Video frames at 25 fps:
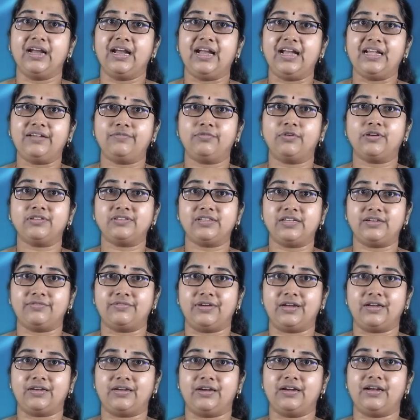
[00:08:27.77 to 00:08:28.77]
It was
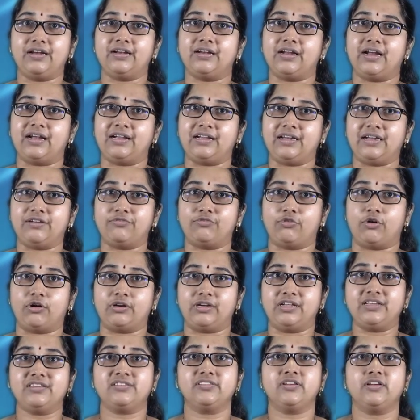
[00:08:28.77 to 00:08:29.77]
invented in
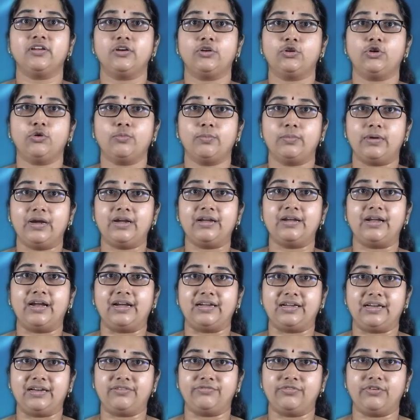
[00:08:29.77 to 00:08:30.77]
1940s to mid
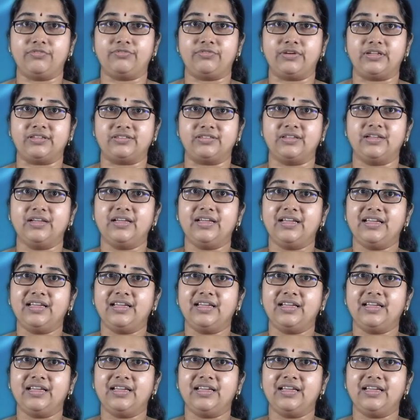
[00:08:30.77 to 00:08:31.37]
1950s.